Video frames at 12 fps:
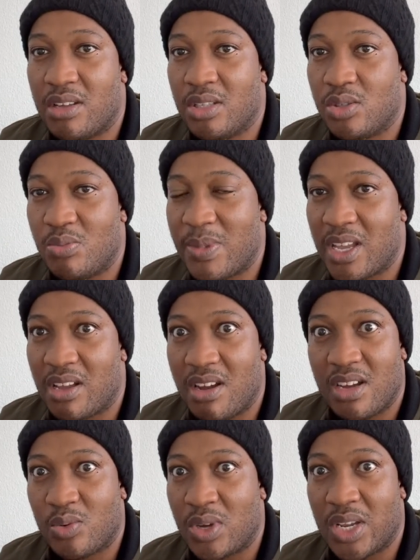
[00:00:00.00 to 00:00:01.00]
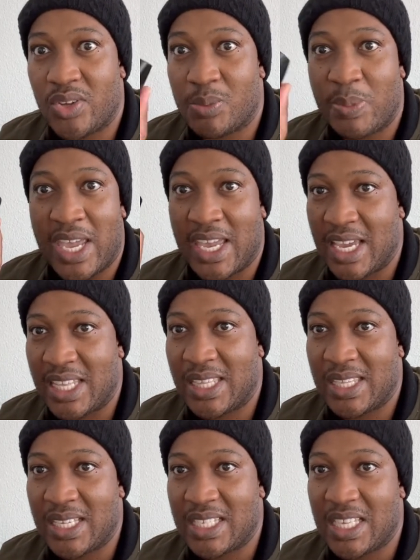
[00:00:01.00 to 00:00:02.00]
into my cart while I was buying other
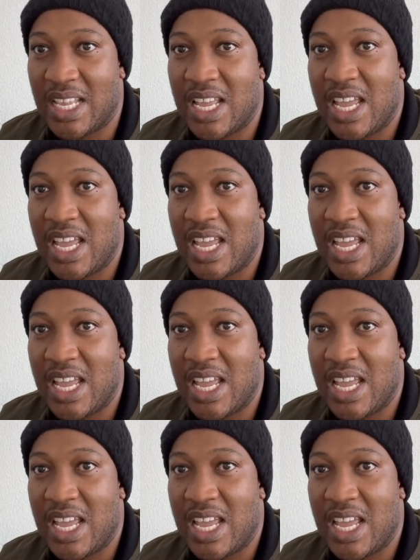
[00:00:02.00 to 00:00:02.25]
things.